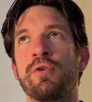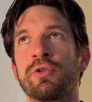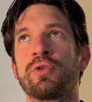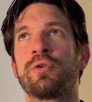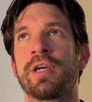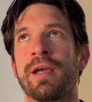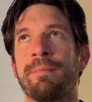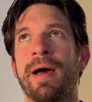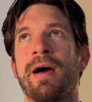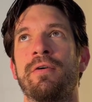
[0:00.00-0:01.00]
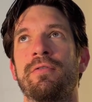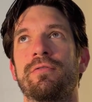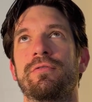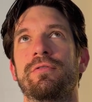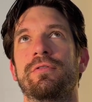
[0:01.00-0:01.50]
talking about
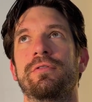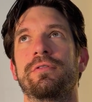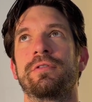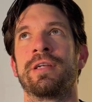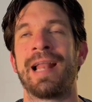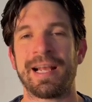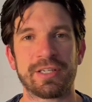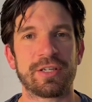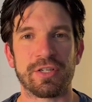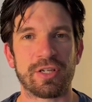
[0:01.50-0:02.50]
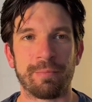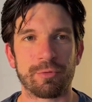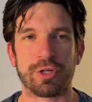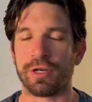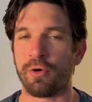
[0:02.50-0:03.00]
less
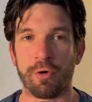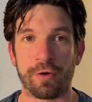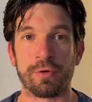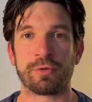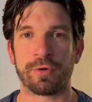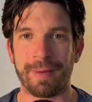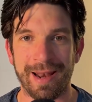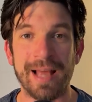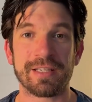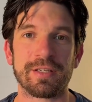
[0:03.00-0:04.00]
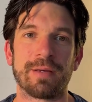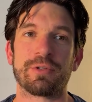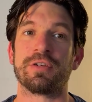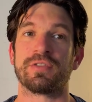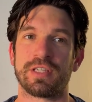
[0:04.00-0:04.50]
consumption, or you're talking about less
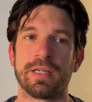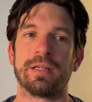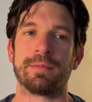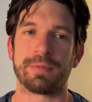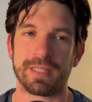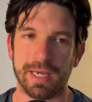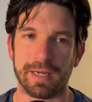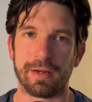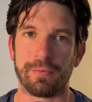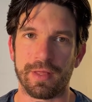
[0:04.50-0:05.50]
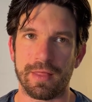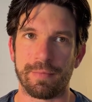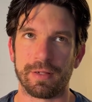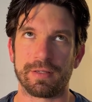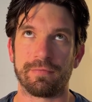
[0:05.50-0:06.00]
consumption of steel in particular within the
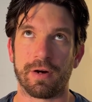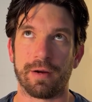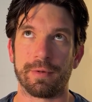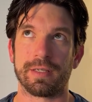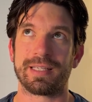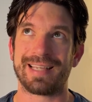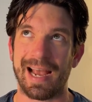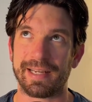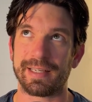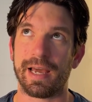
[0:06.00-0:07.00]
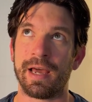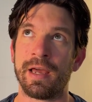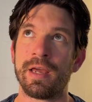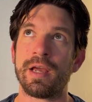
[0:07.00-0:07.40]
built environment sector,